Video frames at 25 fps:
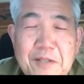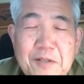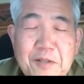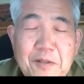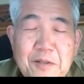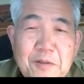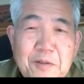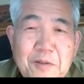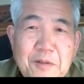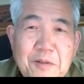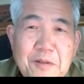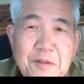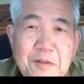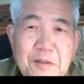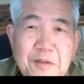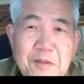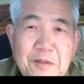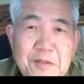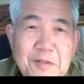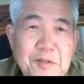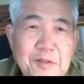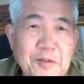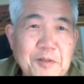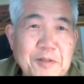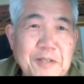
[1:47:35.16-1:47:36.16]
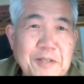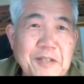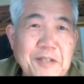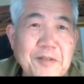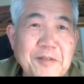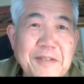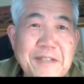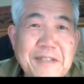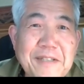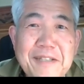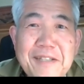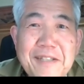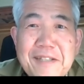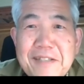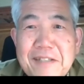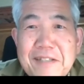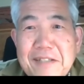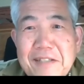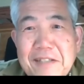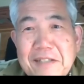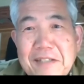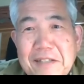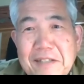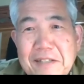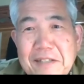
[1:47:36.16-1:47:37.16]
23 years ago,
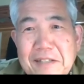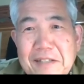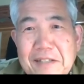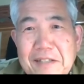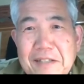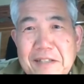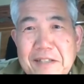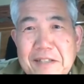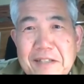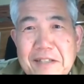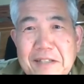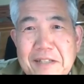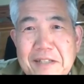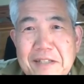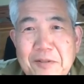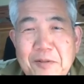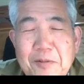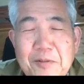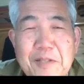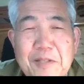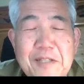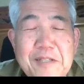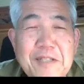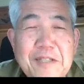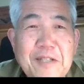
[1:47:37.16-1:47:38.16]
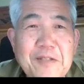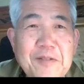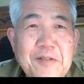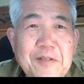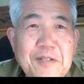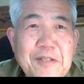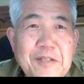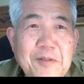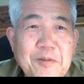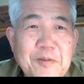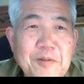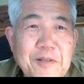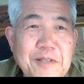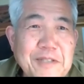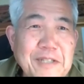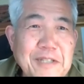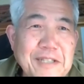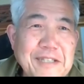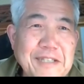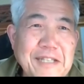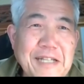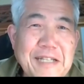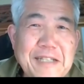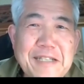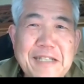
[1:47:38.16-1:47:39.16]
when I was elected
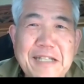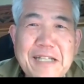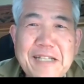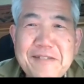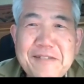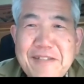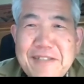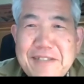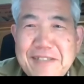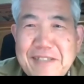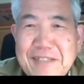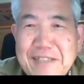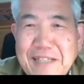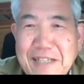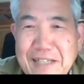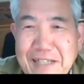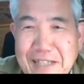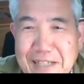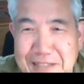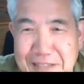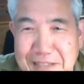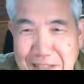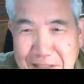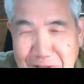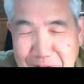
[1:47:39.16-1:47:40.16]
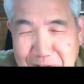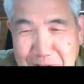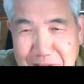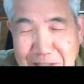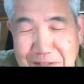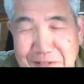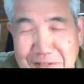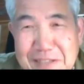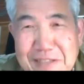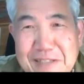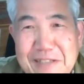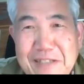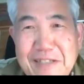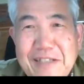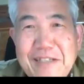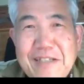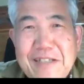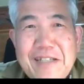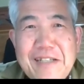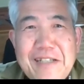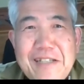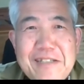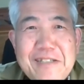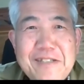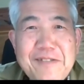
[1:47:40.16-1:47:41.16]
as mayor, you came
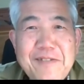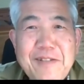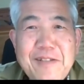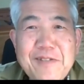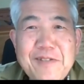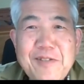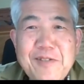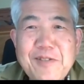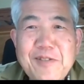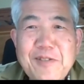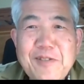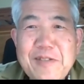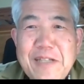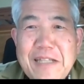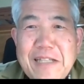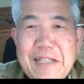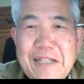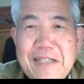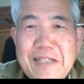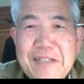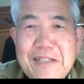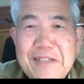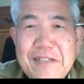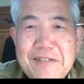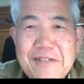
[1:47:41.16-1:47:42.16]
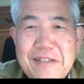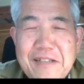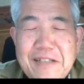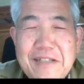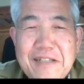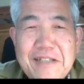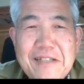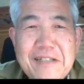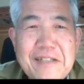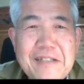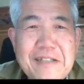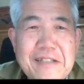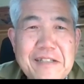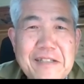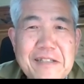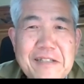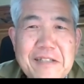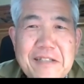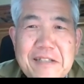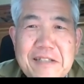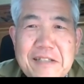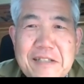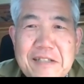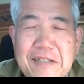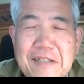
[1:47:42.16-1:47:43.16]
to
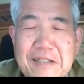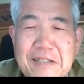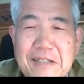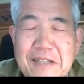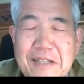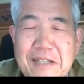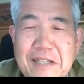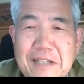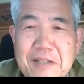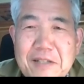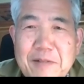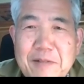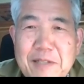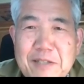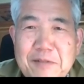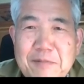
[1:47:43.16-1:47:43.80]
cheer me on.